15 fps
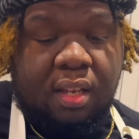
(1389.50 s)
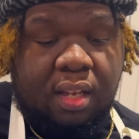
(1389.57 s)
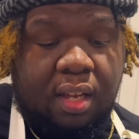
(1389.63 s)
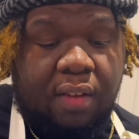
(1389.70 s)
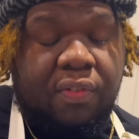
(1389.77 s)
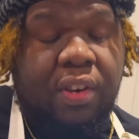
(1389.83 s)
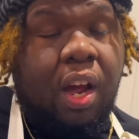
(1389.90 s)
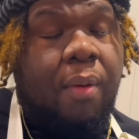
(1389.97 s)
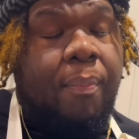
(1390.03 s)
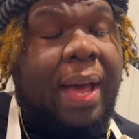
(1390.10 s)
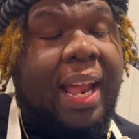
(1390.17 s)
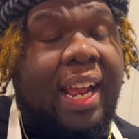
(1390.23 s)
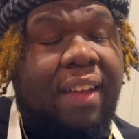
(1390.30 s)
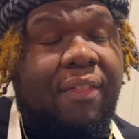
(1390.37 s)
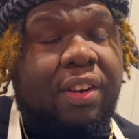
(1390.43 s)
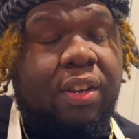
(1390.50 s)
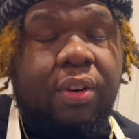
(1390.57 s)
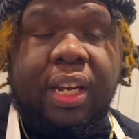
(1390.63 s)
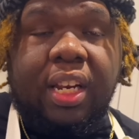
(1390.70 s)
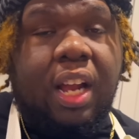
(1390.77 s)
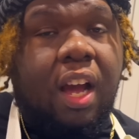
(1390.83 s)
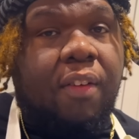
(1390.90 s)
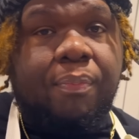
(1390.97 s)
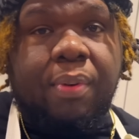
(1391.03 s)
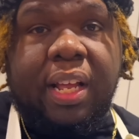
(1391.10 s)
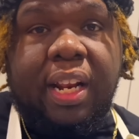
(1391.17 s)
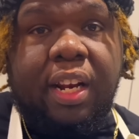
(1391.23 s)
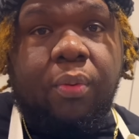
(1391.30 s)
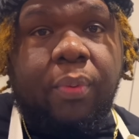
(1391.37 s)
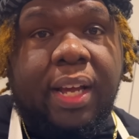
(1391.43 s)
if you don't buy the heavy duty in the
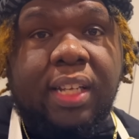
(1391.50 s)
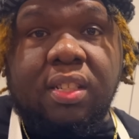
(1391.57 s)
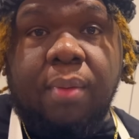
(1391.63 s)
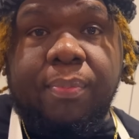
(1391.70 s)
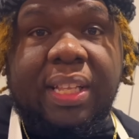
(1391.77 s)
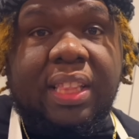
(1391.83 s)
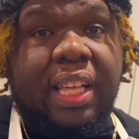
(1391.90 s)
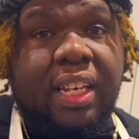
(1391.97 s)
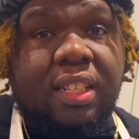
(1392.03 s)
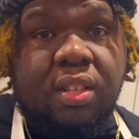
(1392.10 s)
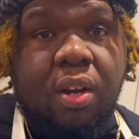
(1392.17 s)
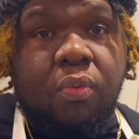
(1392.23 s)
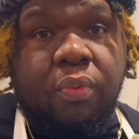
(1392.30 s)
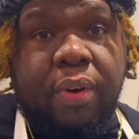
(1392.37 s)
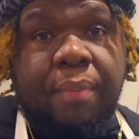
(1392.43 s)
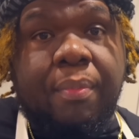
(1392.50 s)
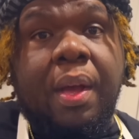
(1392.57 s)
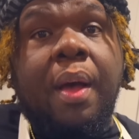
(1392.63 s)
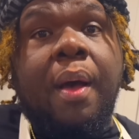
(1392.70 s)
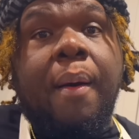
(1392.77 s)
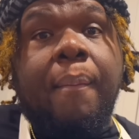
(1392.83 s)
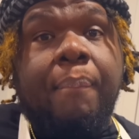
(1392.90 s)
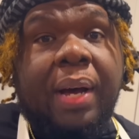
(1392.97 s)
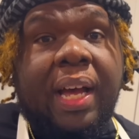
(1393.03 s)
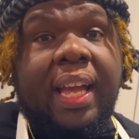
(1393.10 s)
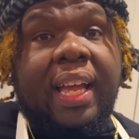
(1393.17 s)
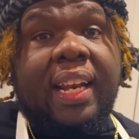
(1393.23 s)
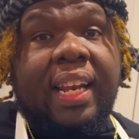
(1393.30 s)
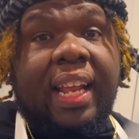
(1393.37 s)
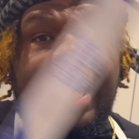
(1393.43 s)
off-brand anyway, it's going to be thin, it's going to rip. But
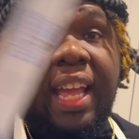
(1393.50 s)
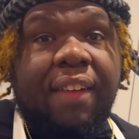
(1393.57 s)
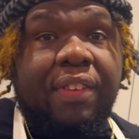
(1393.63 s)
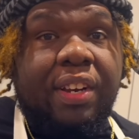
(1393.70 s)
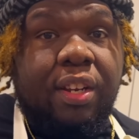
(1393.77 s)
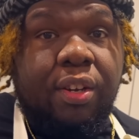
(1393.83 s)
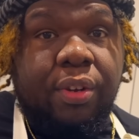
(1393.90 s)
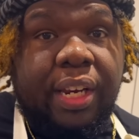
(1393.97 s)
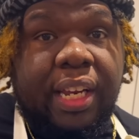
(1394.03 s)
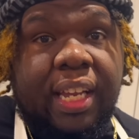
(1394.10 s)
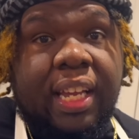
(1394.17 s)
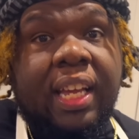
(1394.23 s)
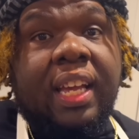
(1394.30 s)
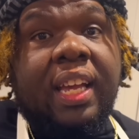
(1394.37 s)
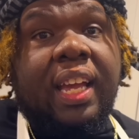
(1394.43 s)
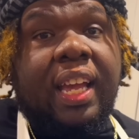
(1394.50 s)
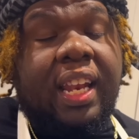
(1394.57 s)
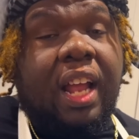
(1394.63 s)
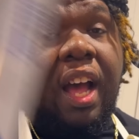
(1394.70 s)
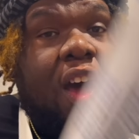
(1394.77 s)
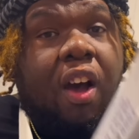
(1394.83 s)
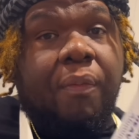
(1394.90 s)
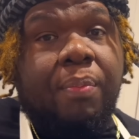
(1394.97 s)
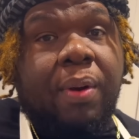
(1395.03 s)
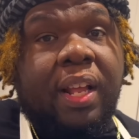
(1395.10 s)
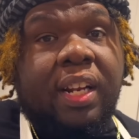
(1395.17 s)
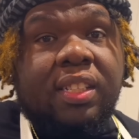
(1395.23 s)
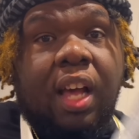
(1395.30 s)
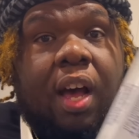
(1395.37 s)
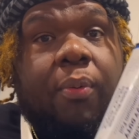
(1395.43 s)
the heavy duty in the
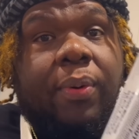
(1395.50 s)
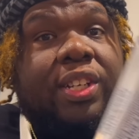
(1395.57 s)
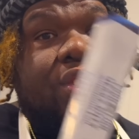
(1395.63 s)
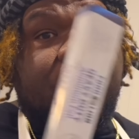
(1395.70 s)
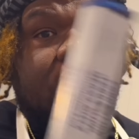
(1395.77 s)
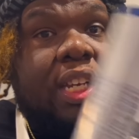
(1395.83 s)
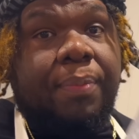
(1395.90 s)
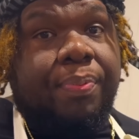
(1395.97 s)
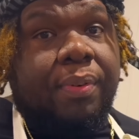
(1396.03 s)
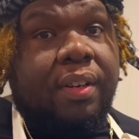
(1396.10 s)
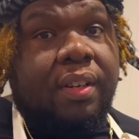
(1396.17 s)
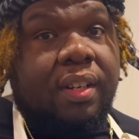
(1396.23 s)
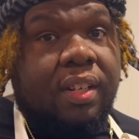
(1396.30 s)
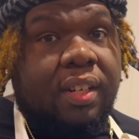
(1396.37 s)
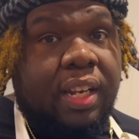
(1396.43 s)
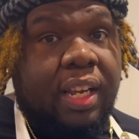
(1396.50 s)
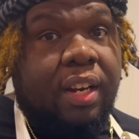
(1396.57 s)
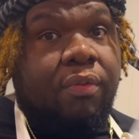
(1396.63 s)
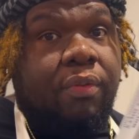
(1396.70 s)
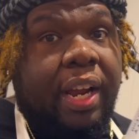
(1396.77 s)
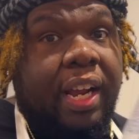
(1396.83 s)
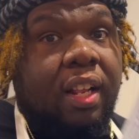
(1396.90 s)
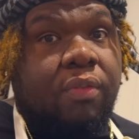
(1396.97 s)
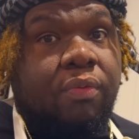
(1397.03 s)
off-brand is always cheaper than the regular